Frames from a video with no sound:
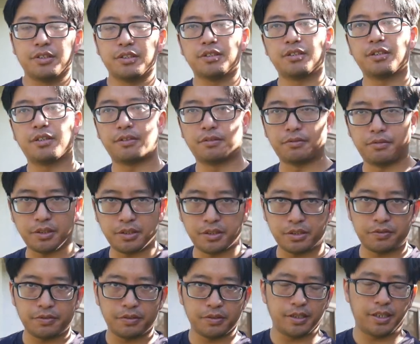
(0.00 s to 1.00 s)
this in three
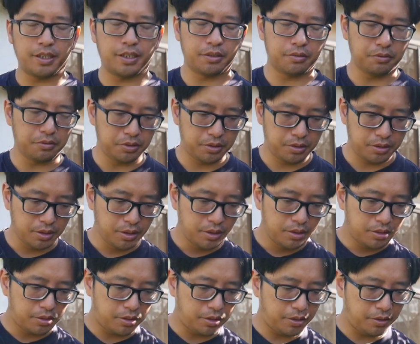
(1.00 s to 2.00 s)
different angles.
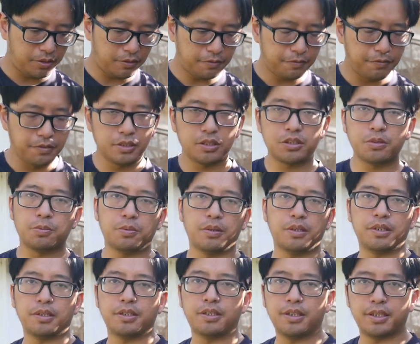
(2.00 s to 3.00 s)
The first
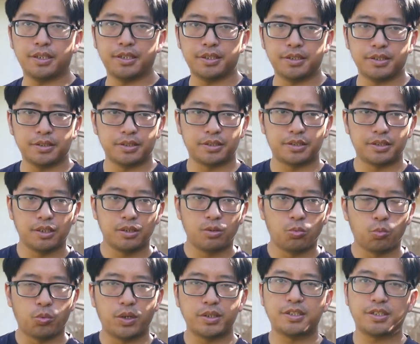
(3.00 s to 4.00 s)
one is
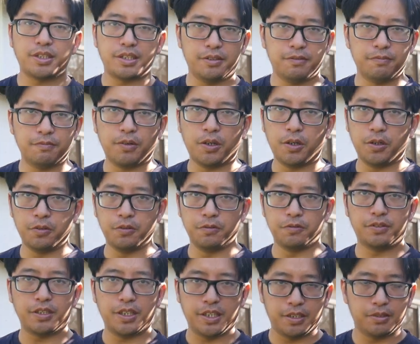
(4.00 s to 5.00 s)
what's
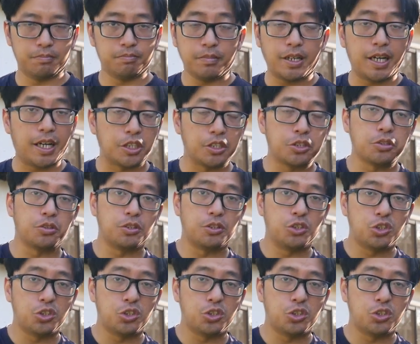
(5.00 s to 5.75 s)
involved in actually